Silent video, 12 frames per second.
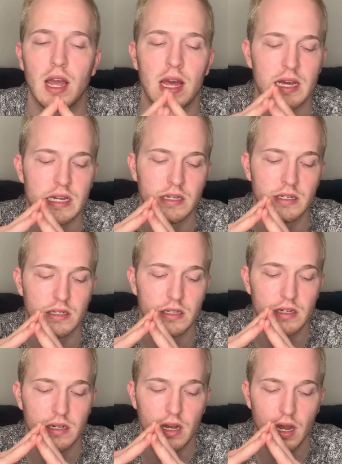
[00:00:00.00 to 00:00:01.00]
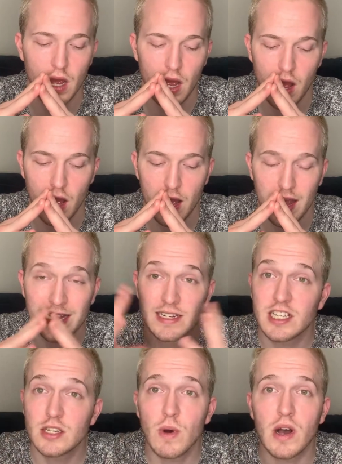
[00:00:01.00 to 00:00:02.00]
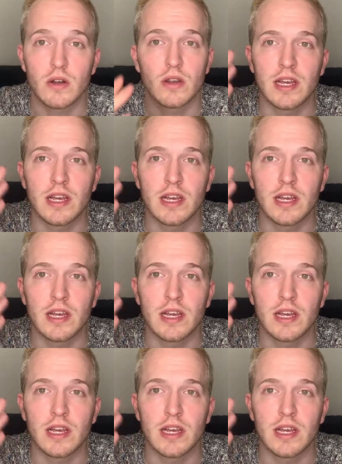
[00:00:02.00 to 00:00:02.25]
And it takes a while.